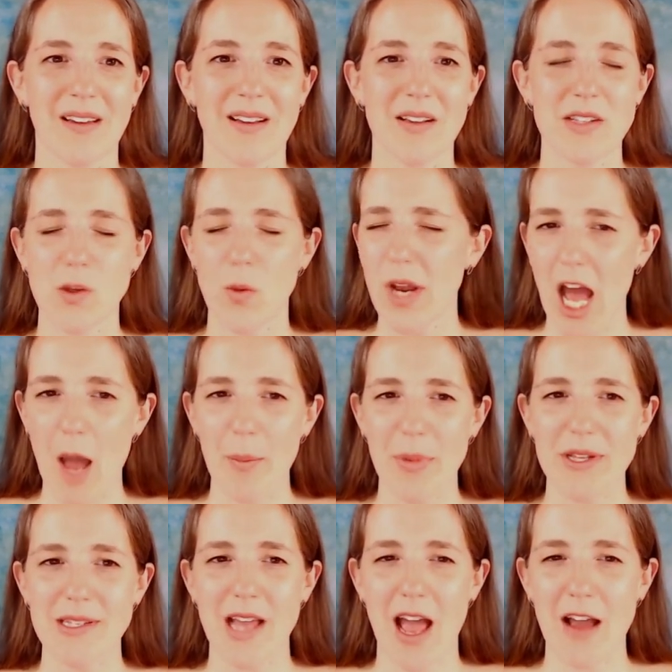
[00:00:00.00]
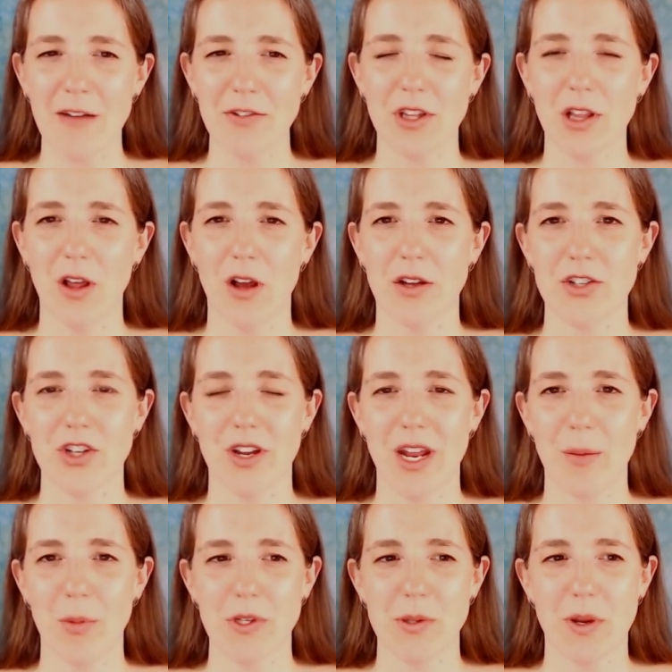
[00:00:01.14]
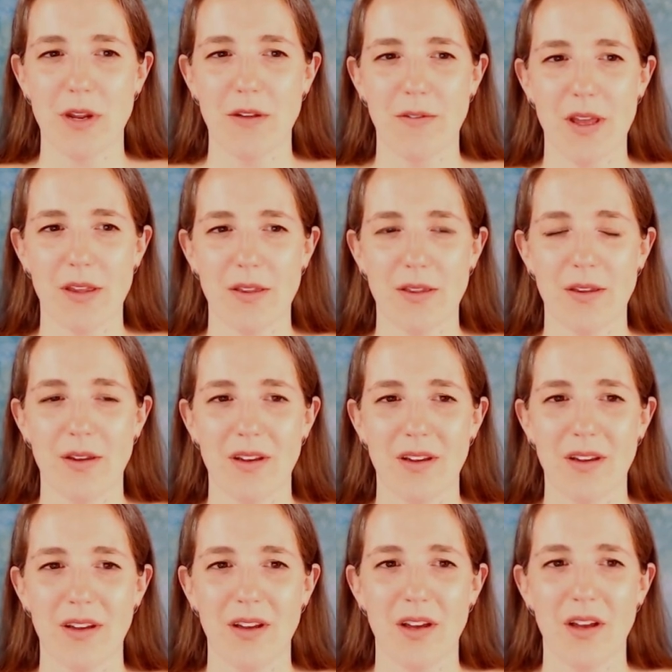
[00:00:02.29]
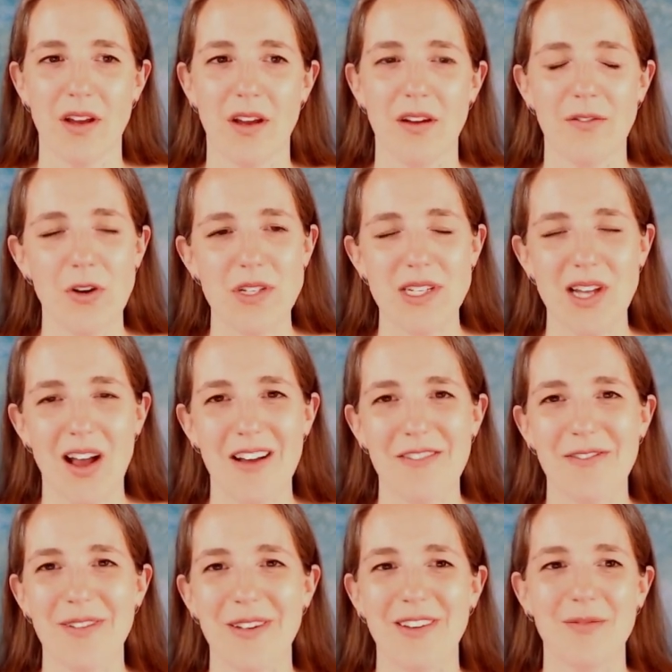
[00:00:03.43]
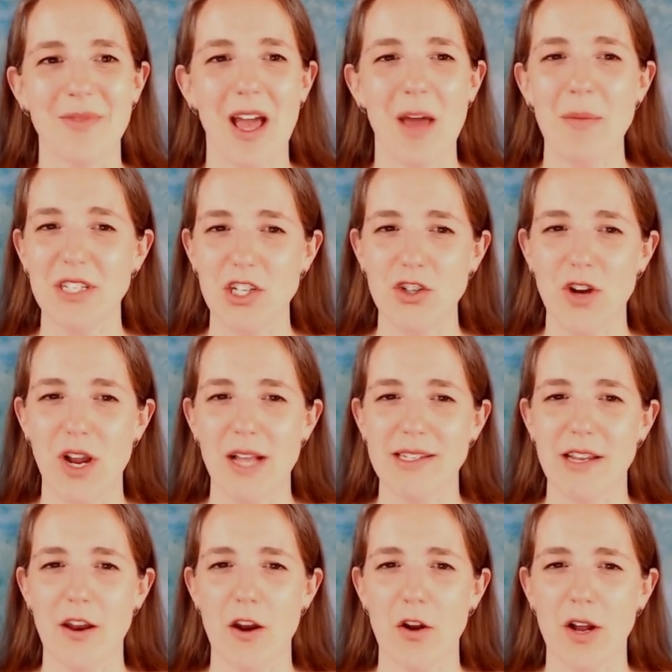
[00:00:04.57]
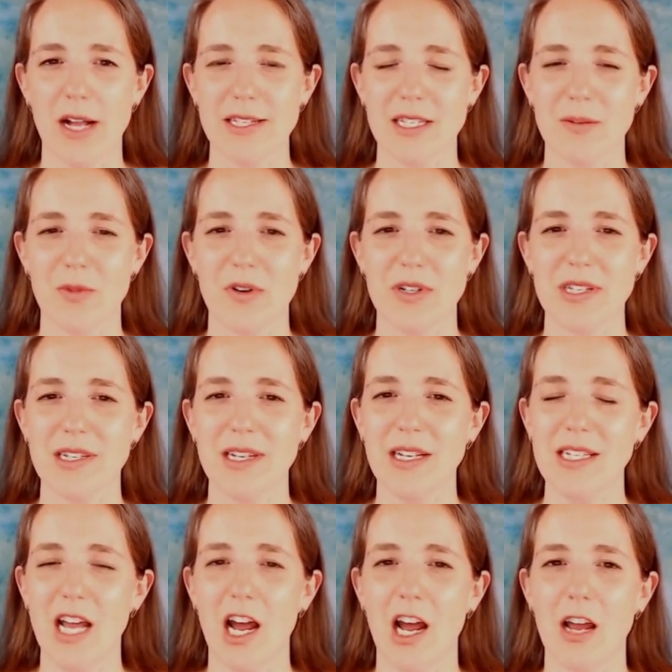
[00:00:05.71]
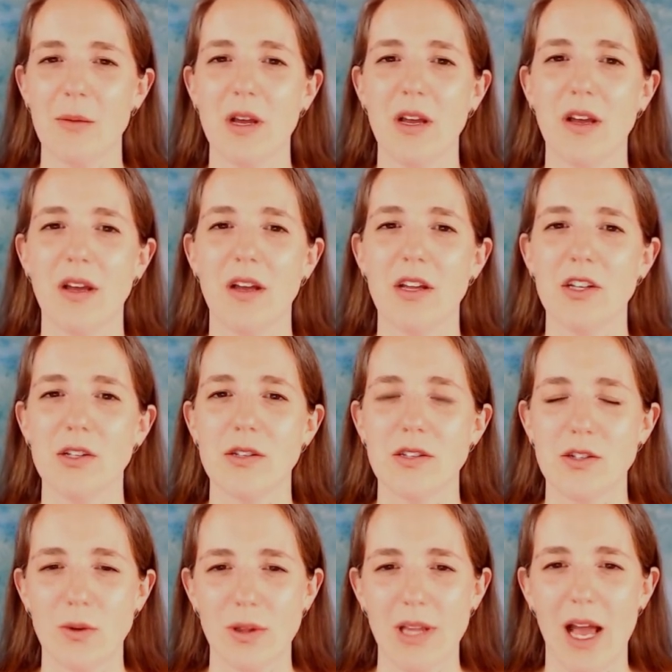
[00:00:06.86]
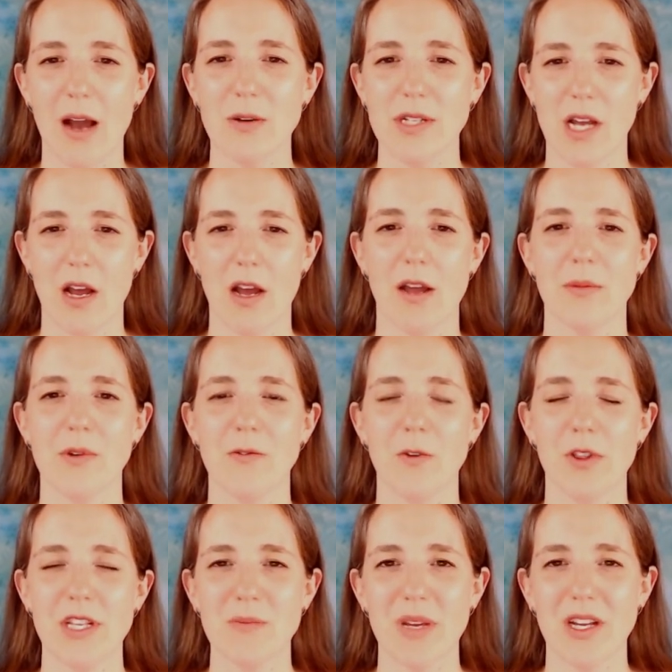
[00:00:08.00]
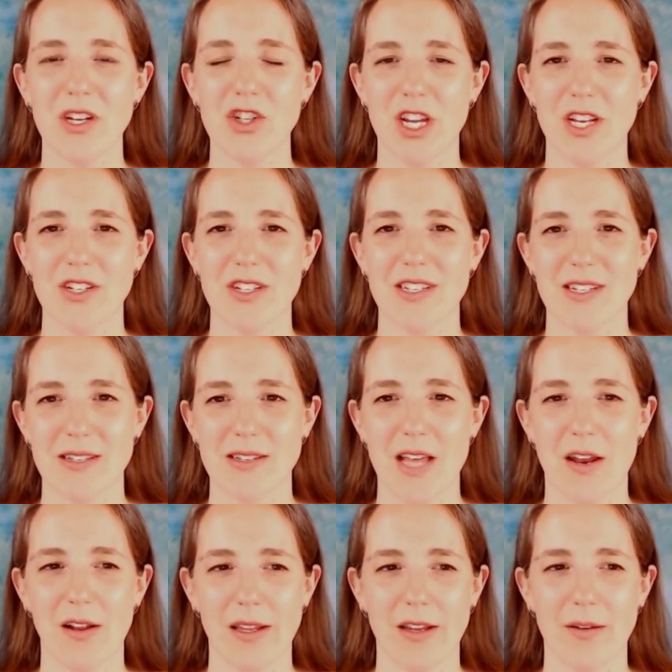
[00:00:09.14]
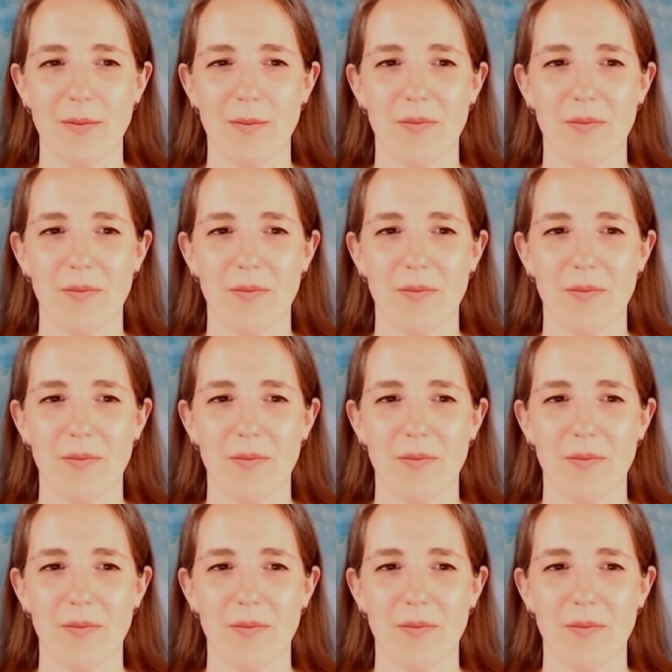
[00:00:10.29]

So what happens after the launch on April 25th? First off, Edmonton Transit and our customers need time to allow time for these big changes to settle in.